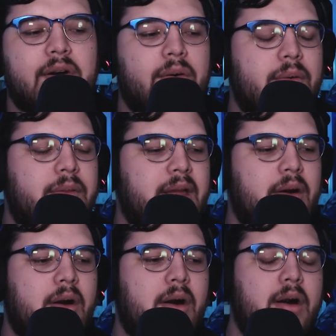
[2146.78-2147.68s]
So
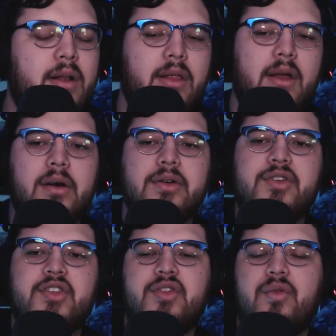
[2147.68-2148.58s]
there are
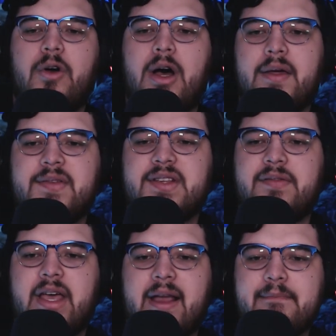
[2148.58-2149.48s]
large swaths
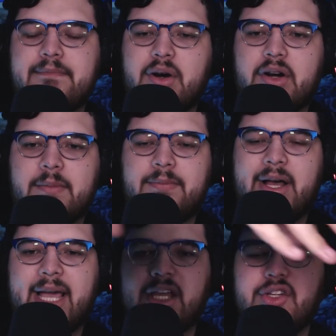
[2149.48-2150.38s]
of like burnt
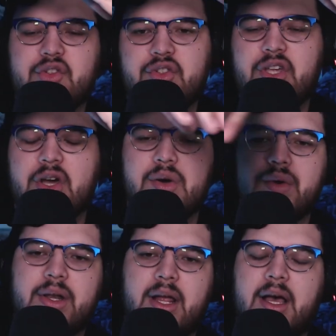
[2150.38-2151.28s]
blackened
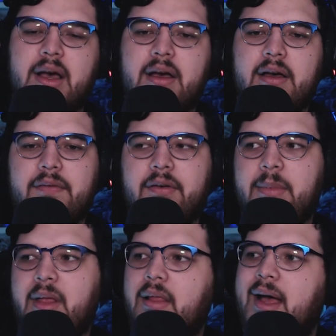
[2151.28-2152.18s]
stone uh
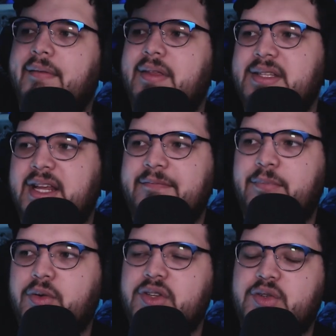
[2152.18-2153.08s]
from the lava that is kind
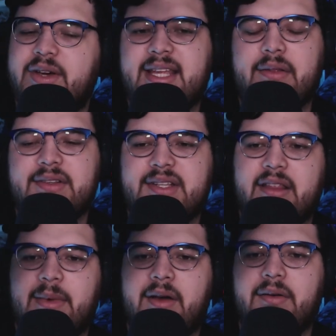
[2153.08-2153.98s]
of pulled this way down the
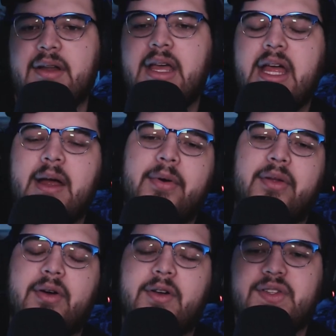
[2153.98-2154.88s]
side of the mountain.
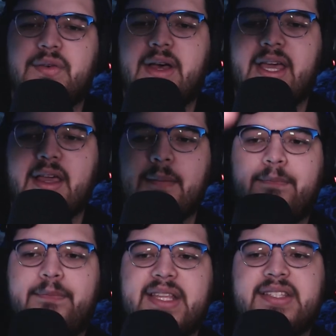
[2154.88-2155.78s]
But there are also like
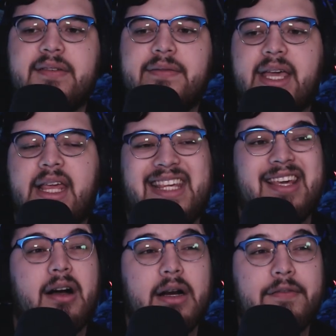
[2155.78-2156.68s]
bits of like
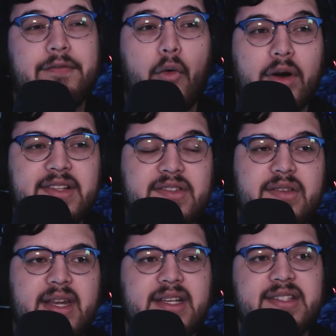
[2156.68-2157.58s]
young
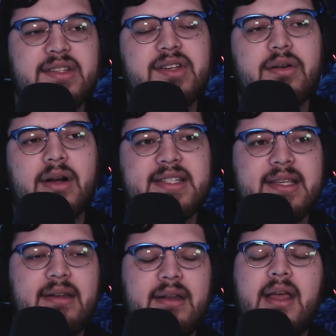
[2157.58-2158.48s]
forest that exist
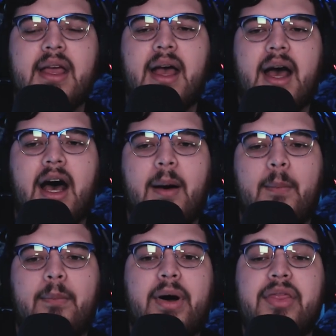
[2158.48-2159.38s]
across it.
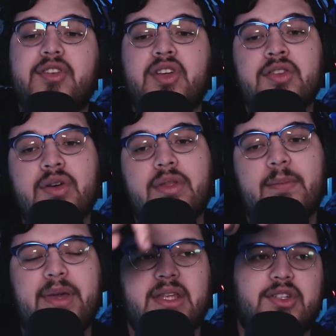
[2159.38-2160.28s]
Um, but there's also
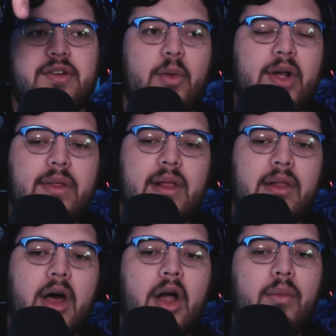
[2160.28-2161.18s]
the beach. So if you want to go the
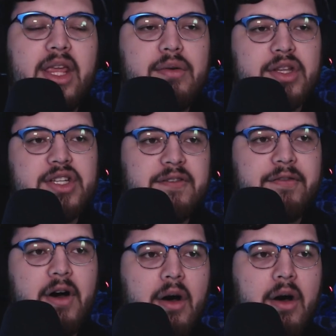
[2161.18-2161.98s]
long way, you can just